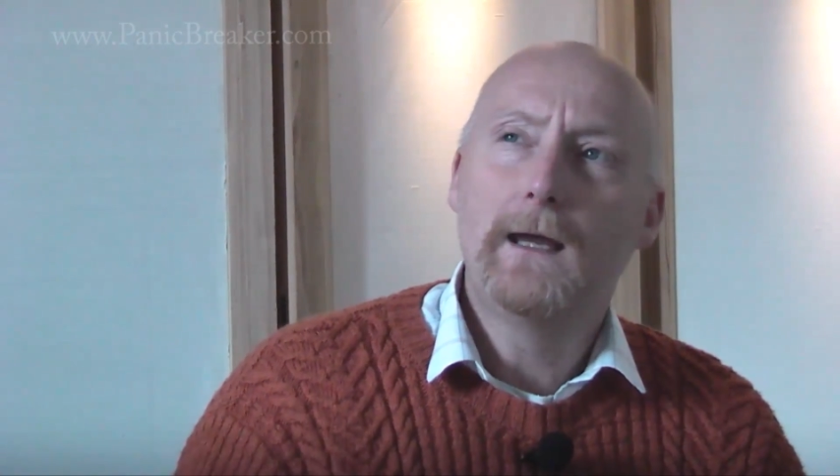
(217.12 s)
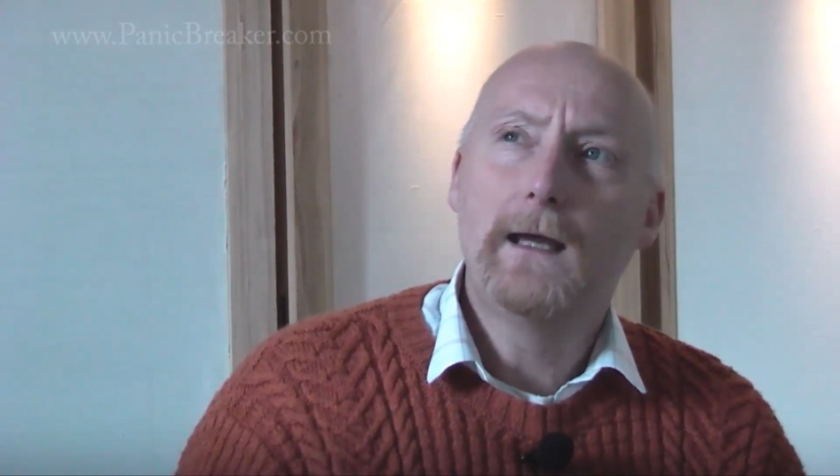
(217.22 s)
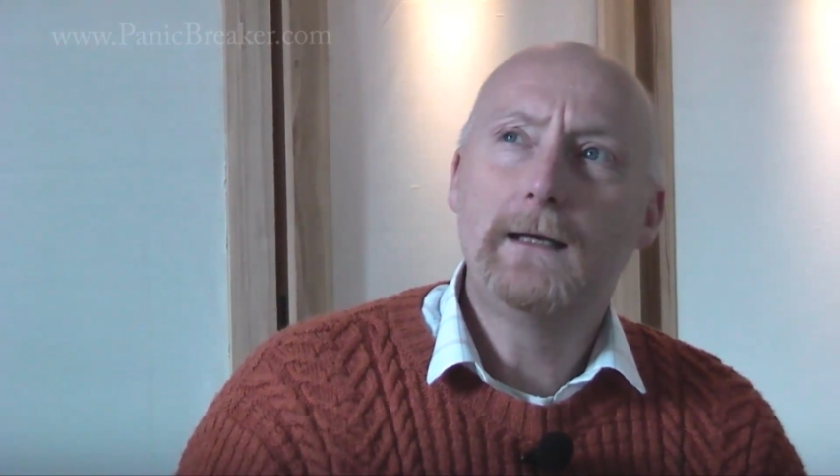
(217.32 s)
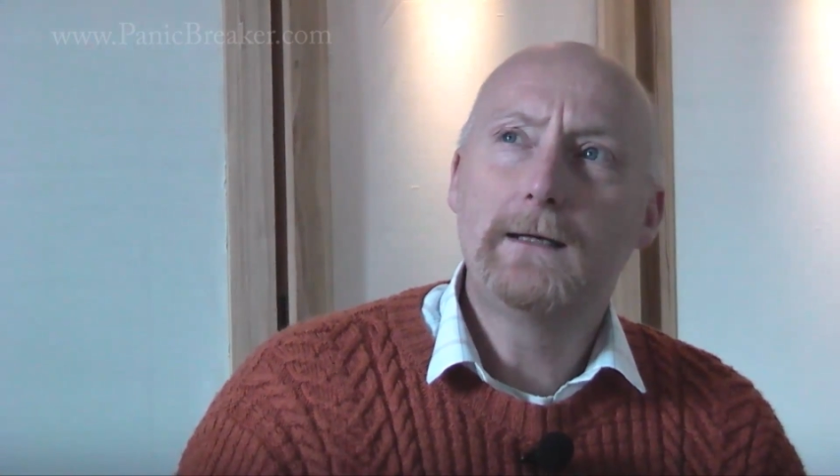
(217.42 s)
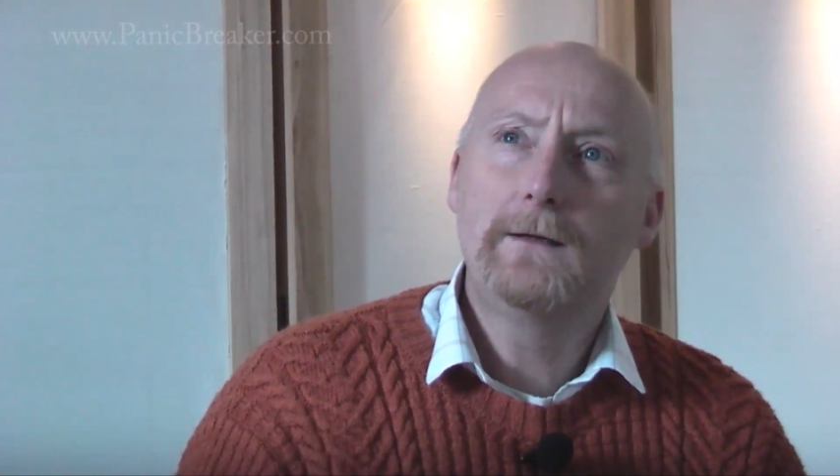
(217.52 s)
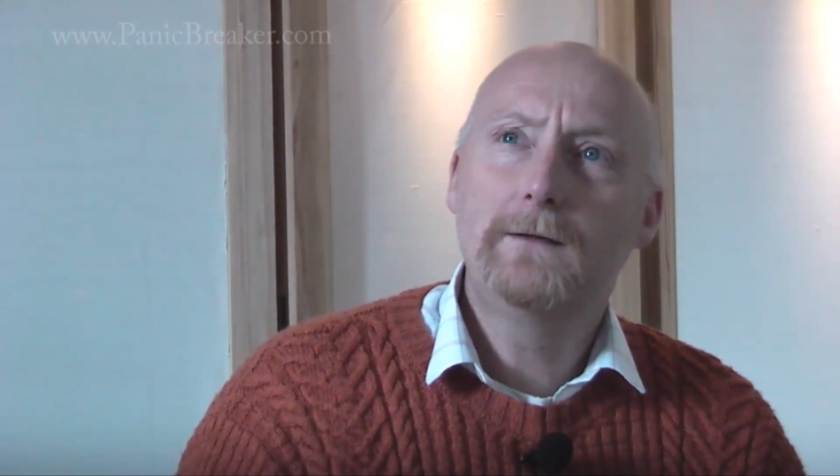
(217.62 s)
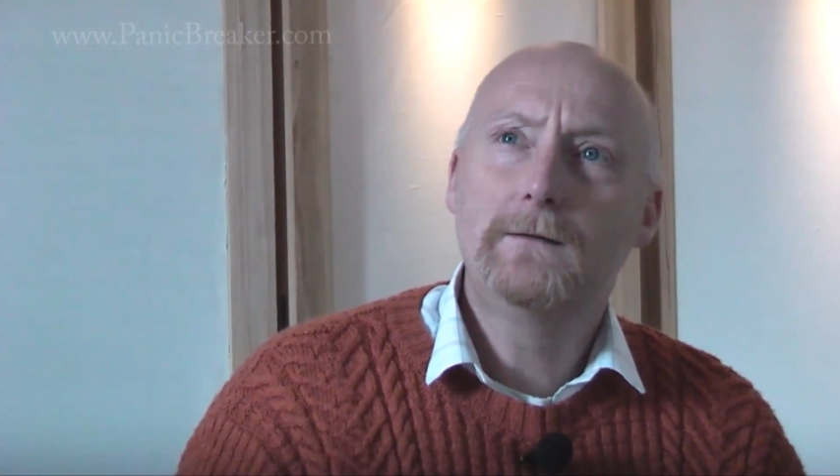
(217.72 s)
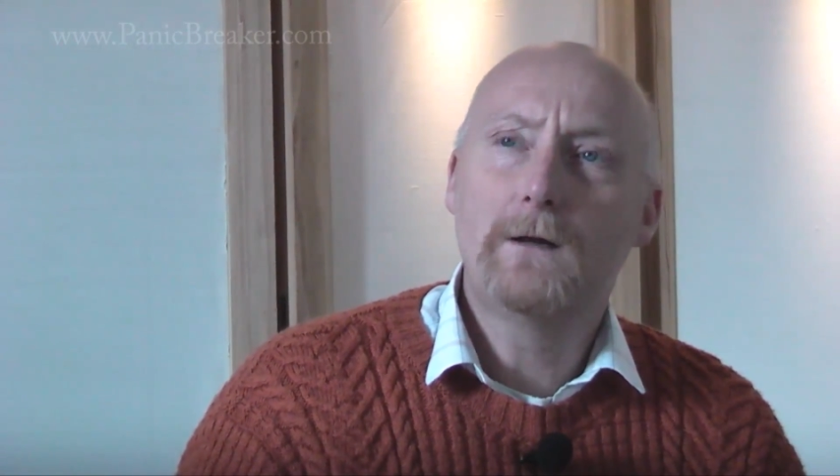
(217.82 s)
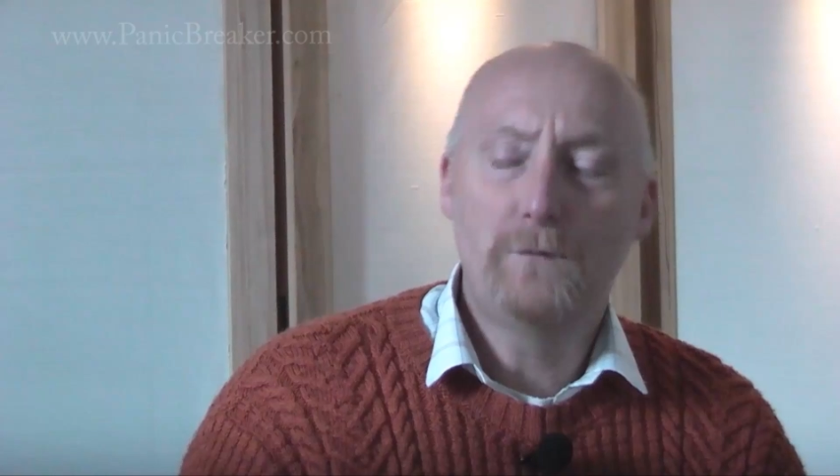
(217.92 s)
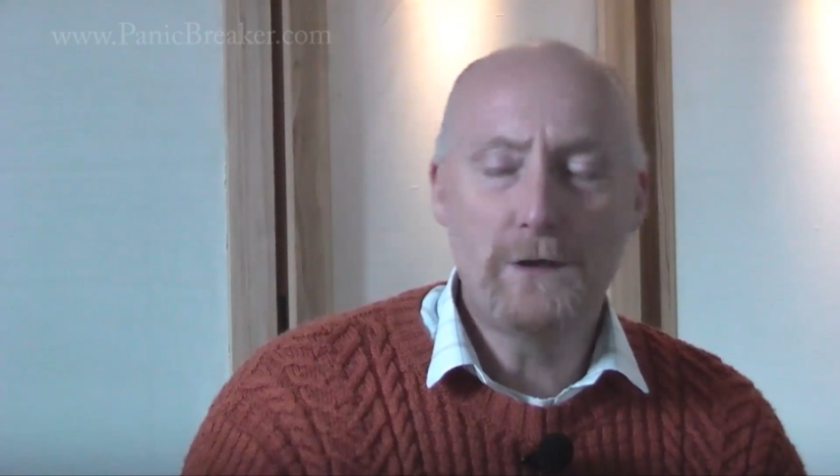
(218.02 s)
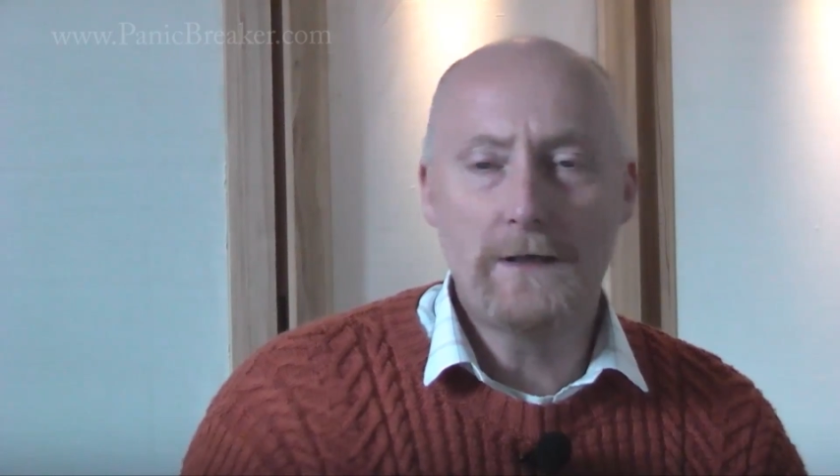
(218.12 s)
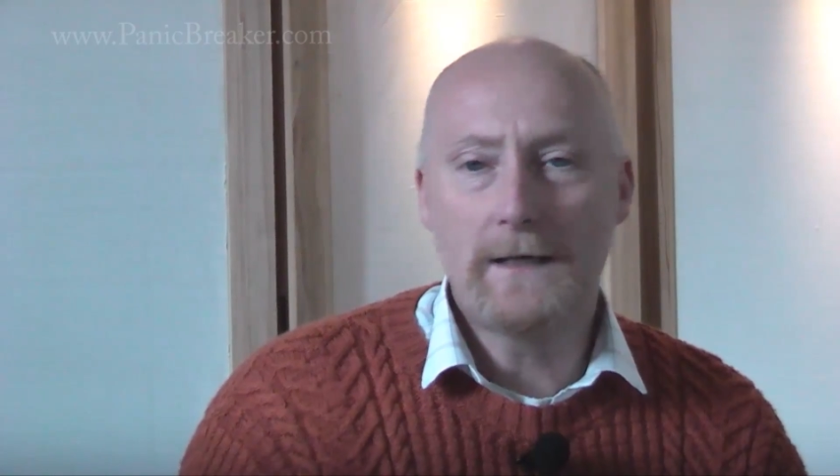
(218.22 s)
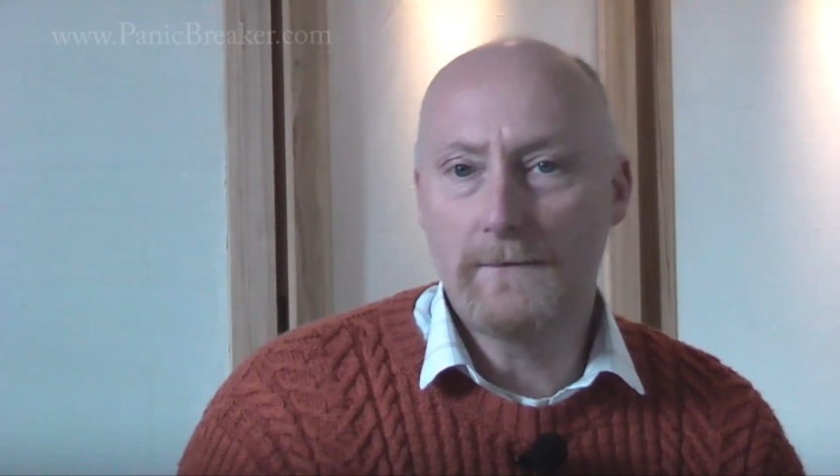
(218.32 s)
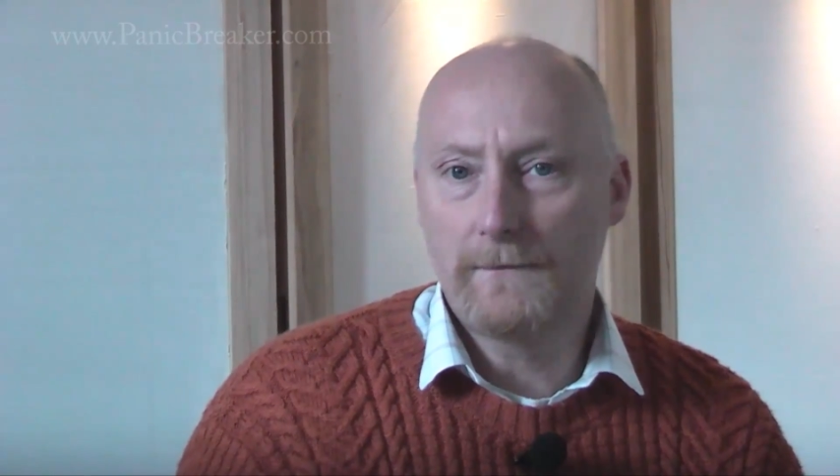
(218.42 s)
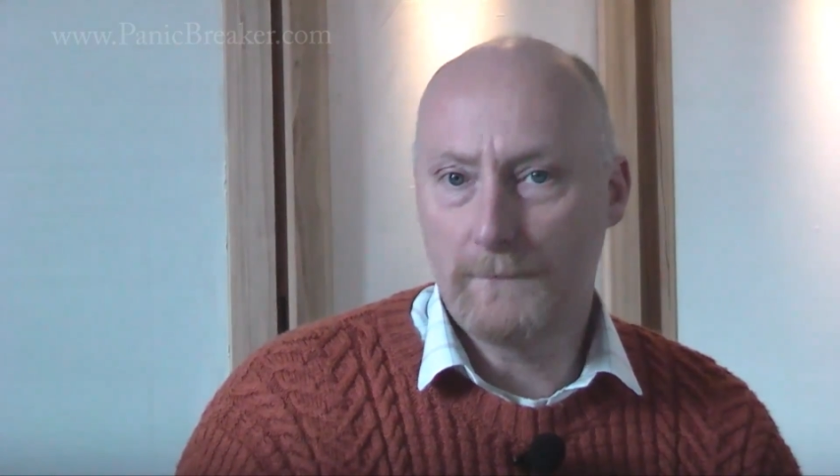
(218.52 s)
and it can
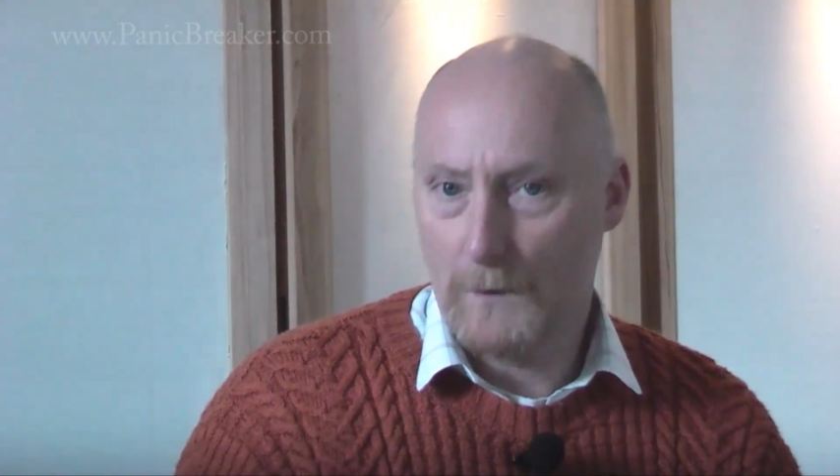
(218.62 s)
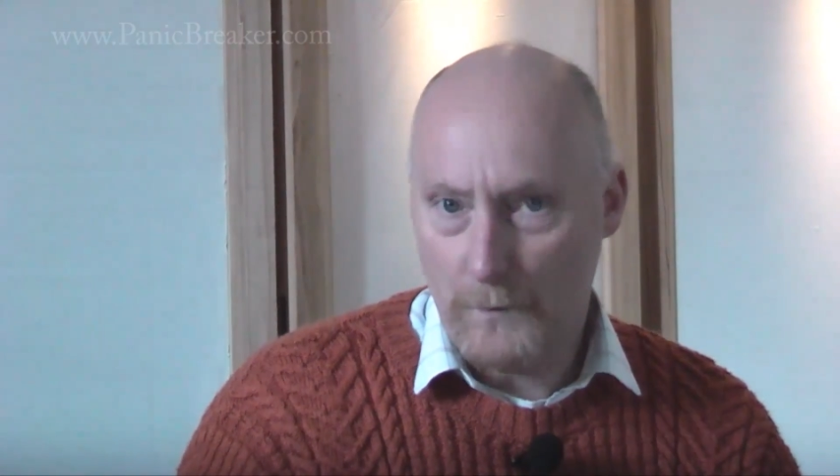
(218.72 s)
originate from